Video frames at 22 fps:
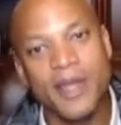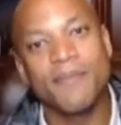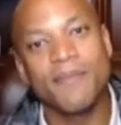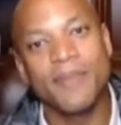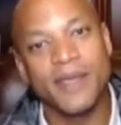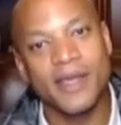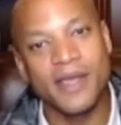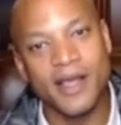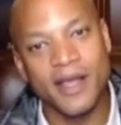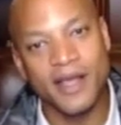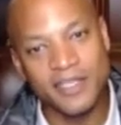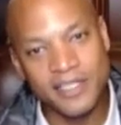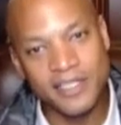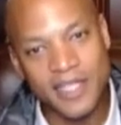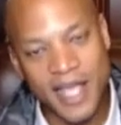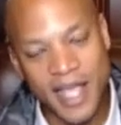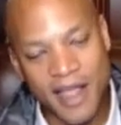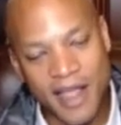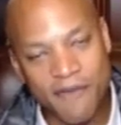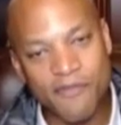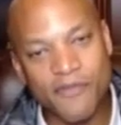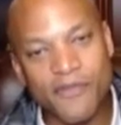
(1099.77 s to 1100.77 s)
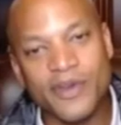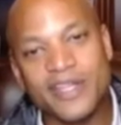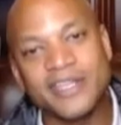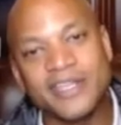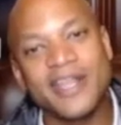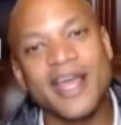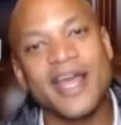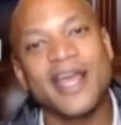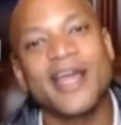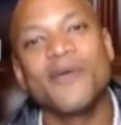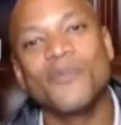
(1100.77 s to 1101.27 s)
because every
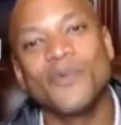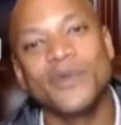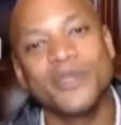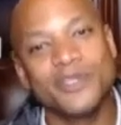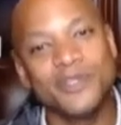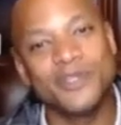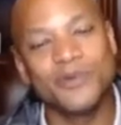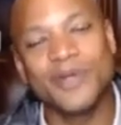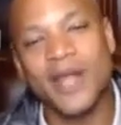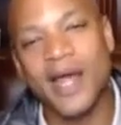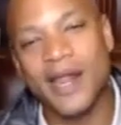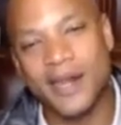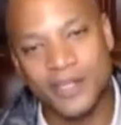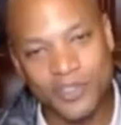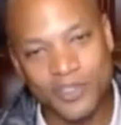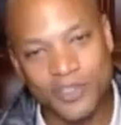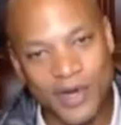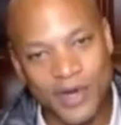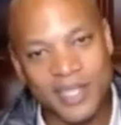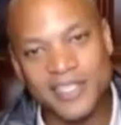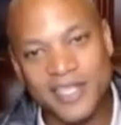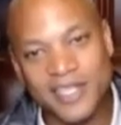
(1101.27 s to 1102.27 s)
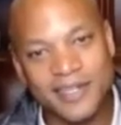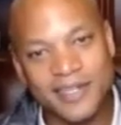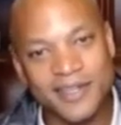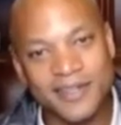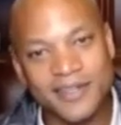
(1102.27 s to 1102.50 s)
day we do not address it,